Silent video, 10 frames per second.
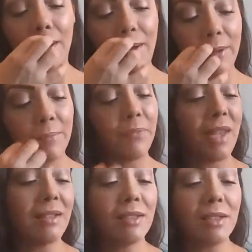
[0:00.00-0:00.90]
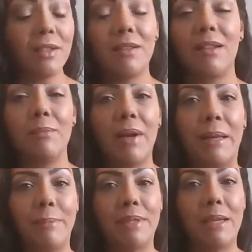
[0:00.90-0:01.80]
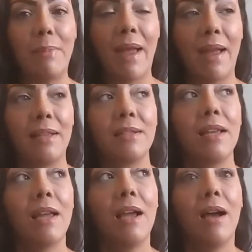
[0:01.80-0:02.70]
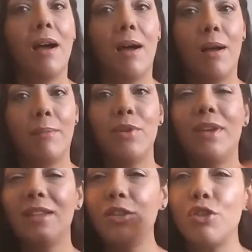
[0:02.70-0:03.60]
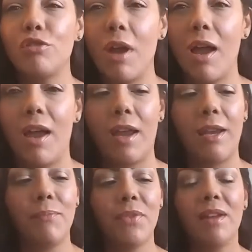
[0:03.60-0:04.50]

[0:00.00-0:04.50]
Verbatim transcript: Um, that's the good thing about Ipsy bags. Um, you get to try